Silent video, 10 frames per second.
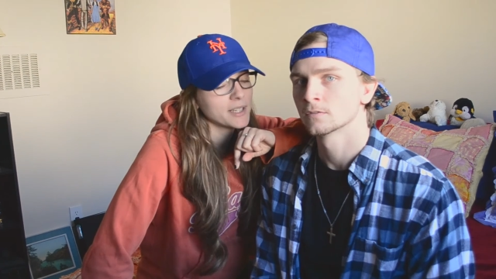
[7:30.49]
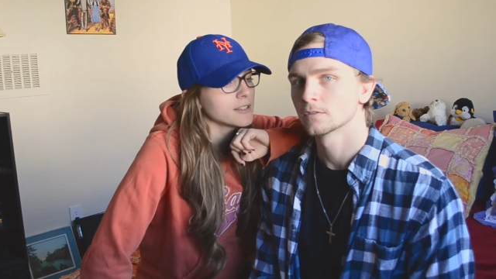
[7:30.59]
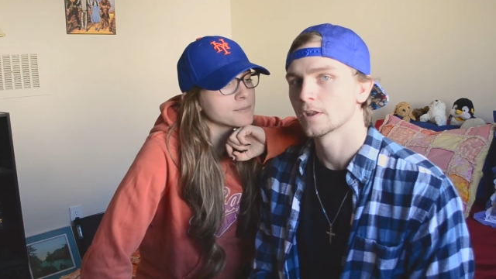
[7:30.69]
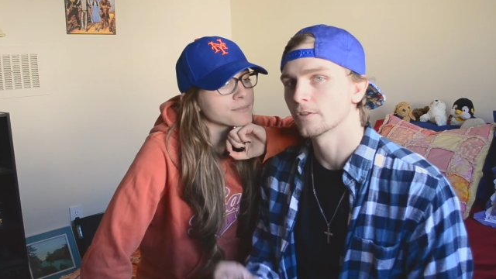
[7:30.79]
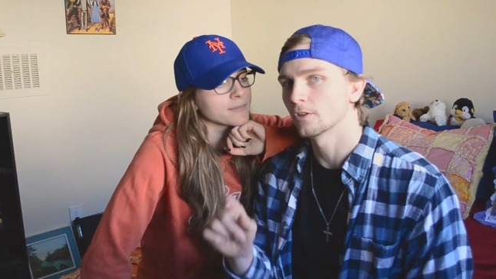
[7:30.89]

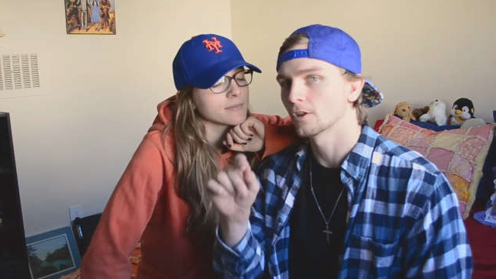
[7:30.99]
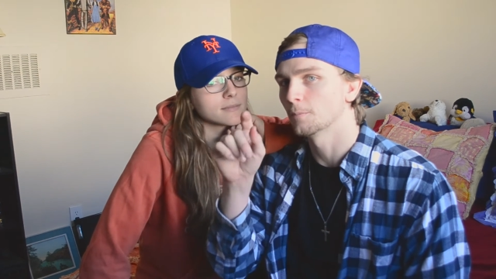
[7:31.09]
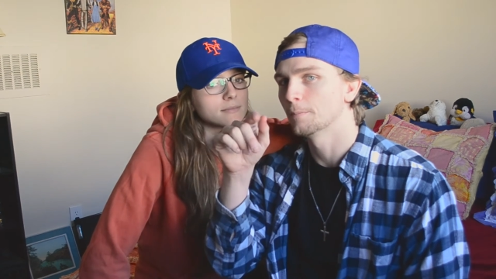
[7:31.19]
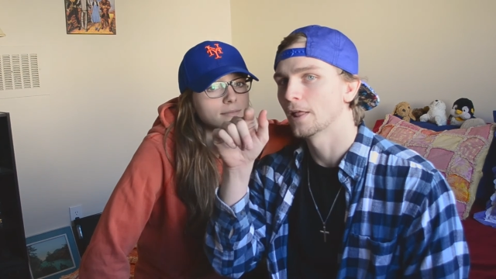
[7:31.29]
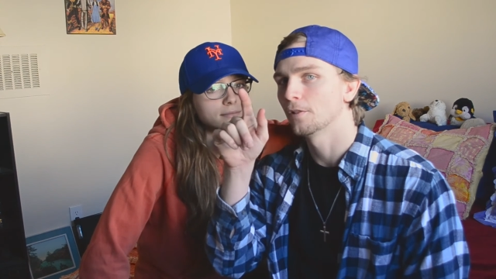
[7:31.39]
Speaker 1: button.
Speaker 2: And the little
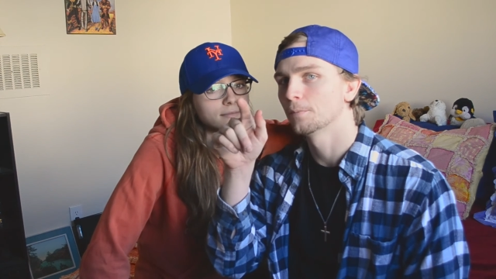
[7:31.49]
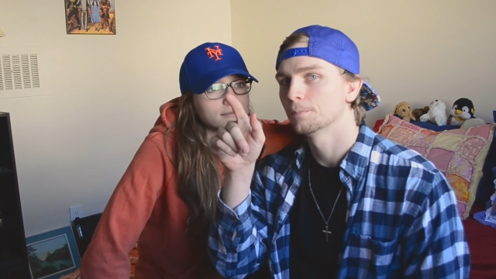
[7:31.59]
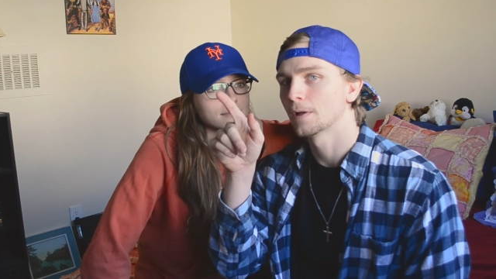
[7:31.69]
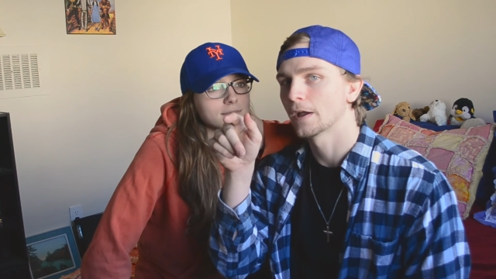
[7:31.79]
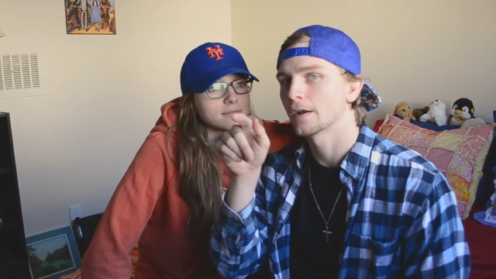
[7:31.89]
bell
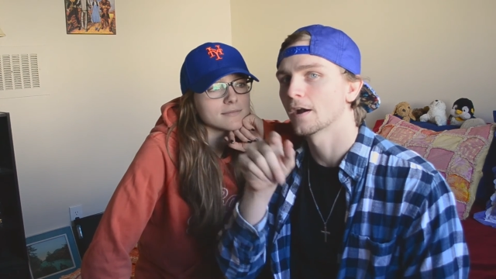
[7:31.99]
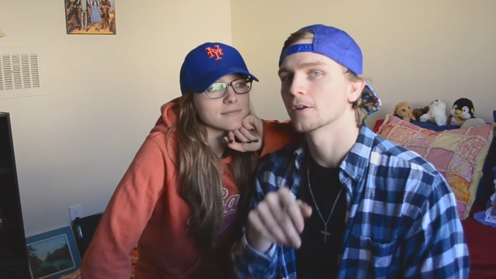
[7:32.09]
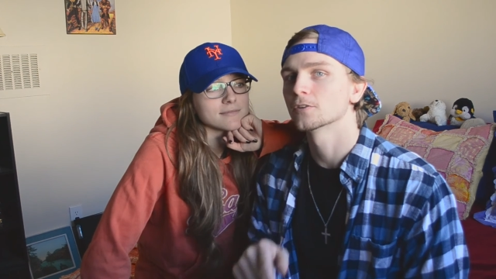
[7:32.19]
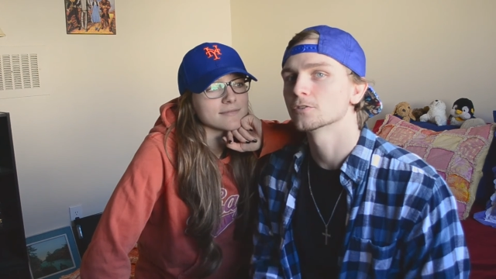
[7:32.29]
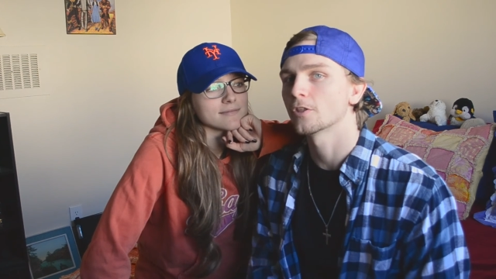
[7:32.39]

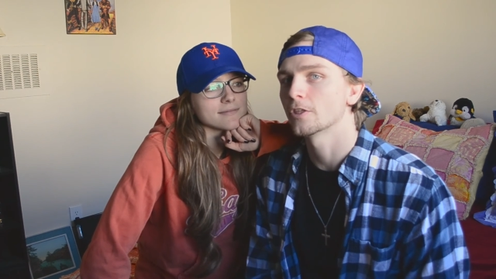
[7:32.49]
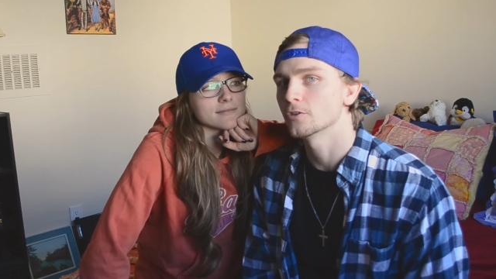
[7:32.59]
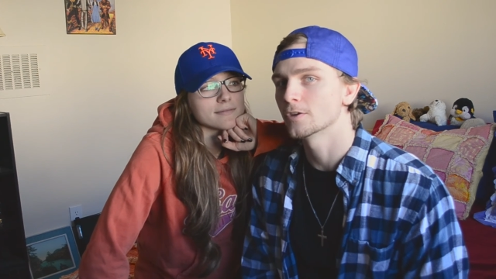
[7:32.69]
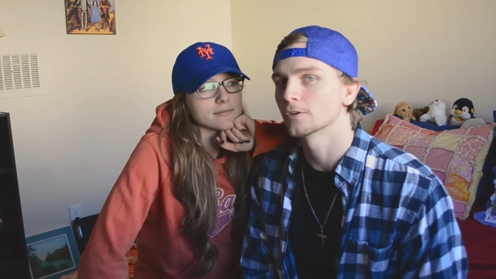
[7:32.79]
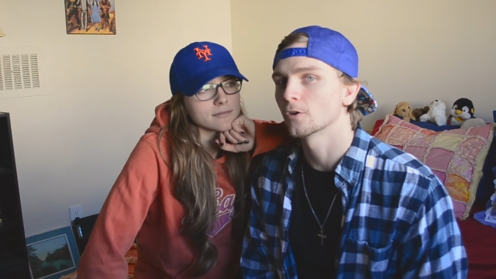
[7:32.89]
icon so that
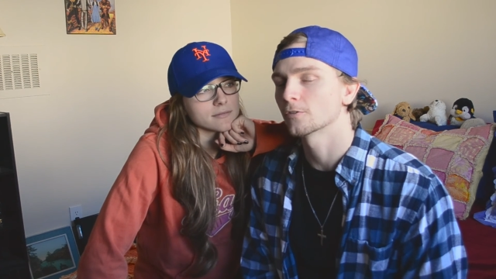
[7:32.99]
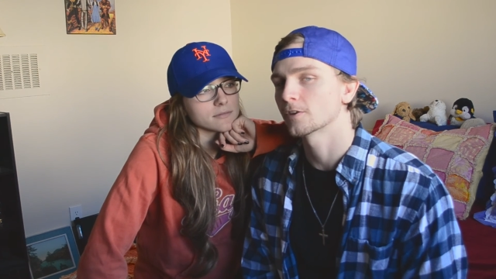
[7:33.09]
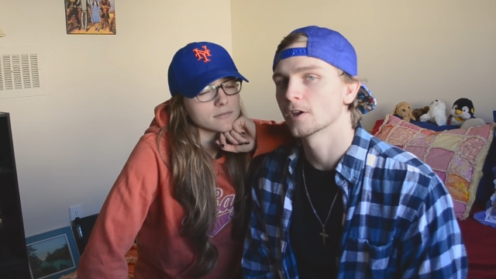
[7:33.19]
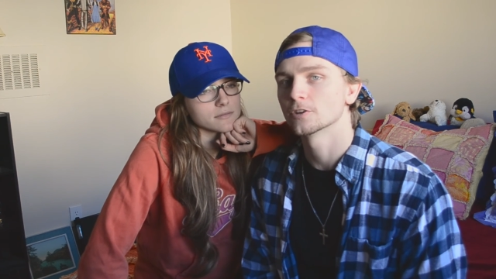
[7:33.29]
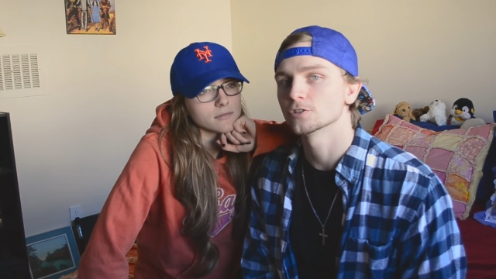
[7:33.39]
you get
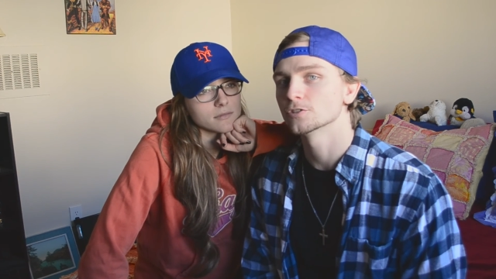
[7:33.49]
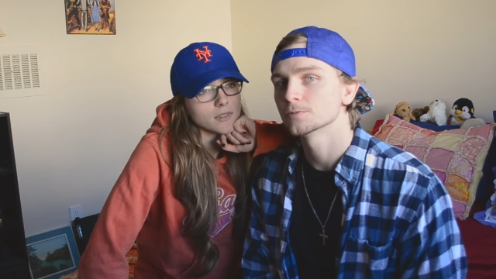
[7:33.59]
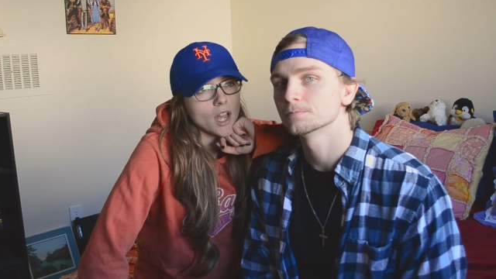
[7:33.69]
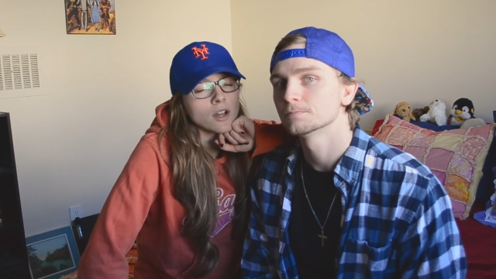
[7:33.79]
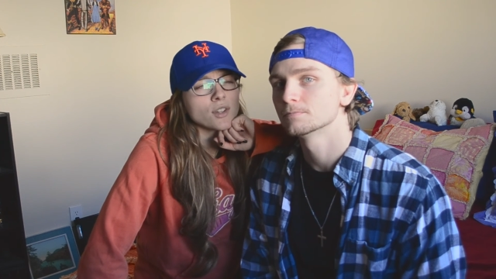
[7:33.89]
notifications.
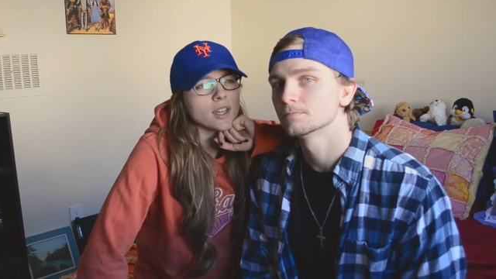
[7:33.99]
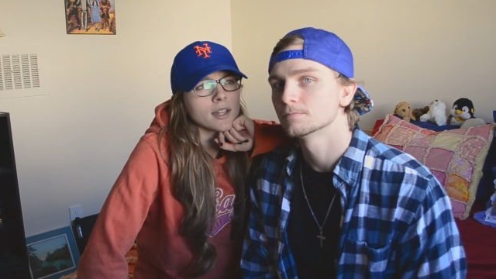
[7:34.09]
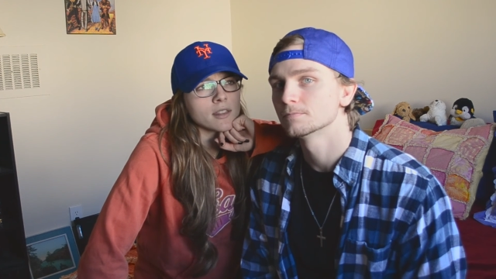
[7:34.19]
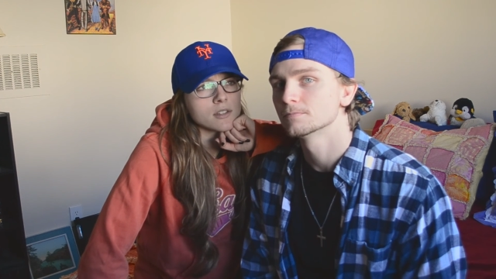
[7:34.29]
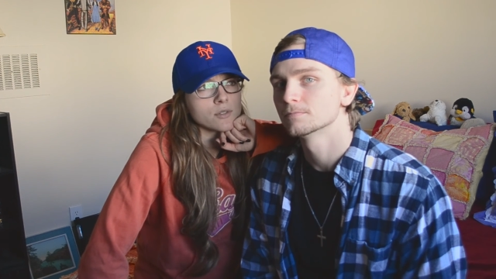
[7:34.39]
Speaker 1: Oh yeah,
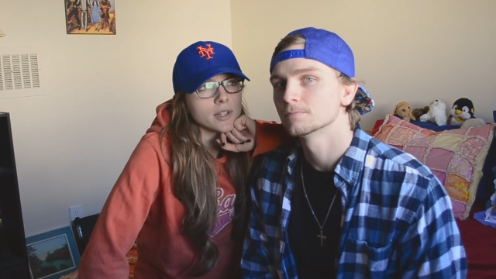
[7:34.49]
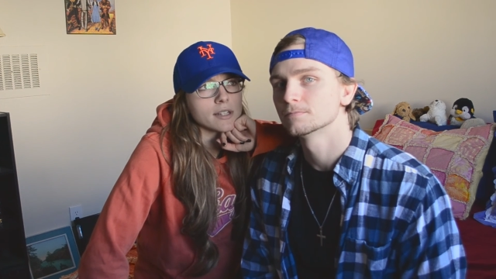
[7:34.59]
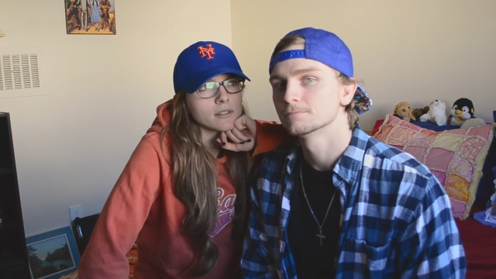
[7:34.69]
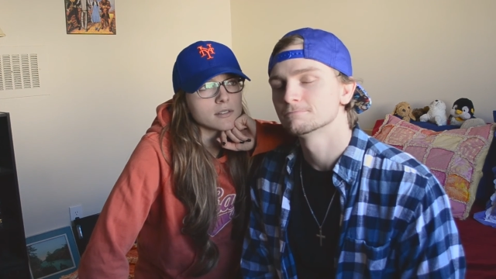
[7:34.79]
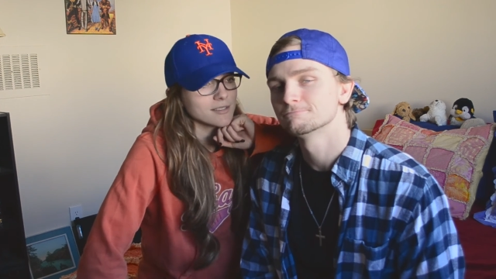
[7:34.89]
that's right.